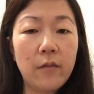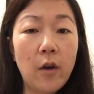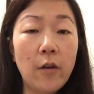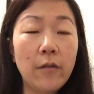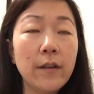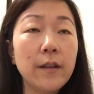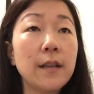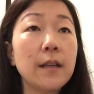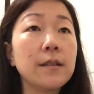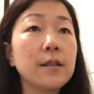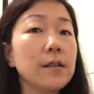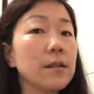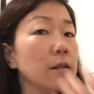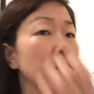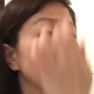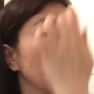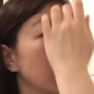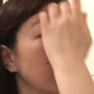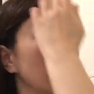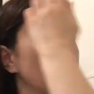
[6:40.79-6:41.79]
hopefully that doesn't
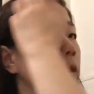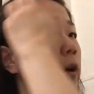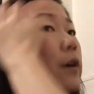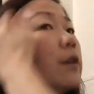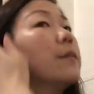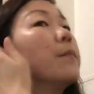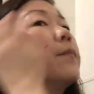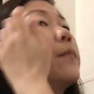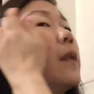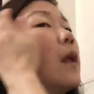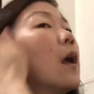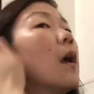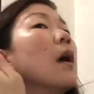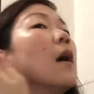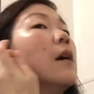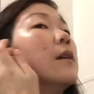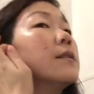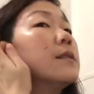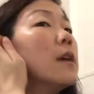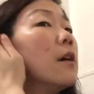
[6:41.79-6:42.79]
look too weird.
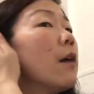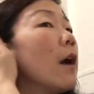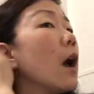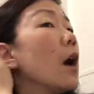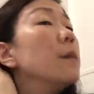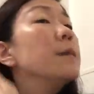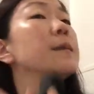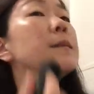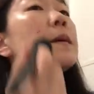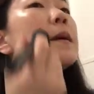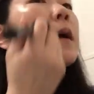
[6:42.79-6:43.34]
So it helps